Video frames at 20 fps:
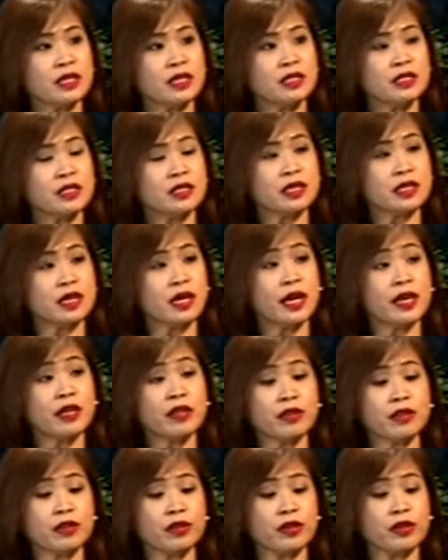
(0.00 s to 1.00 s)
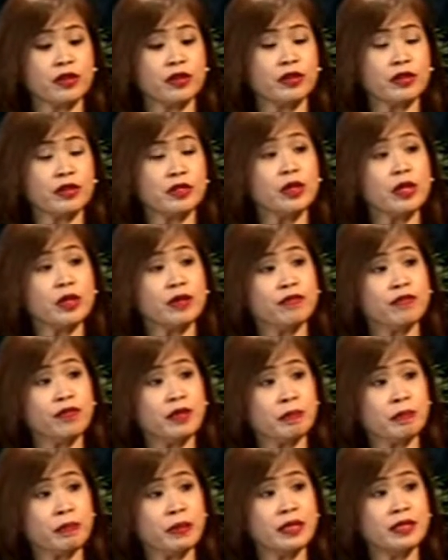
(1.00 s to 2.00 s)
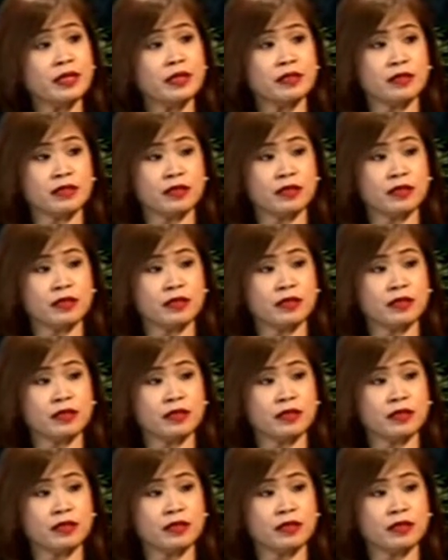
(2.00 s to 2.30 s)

as either you can flip it,